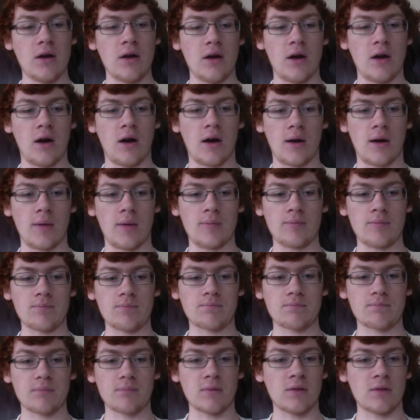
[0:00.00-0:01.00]
And
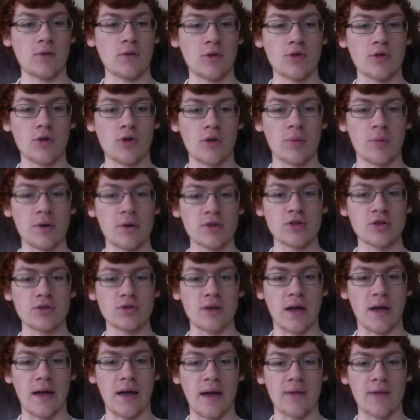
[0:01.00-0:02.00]
those are all the pictures I
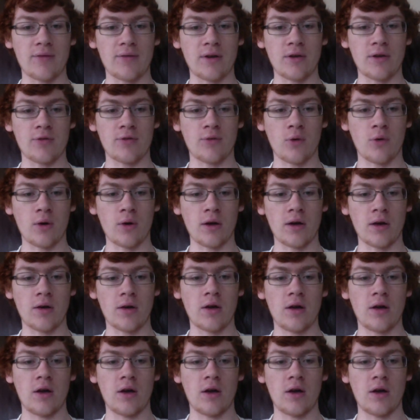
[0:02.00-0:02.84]
have here for you.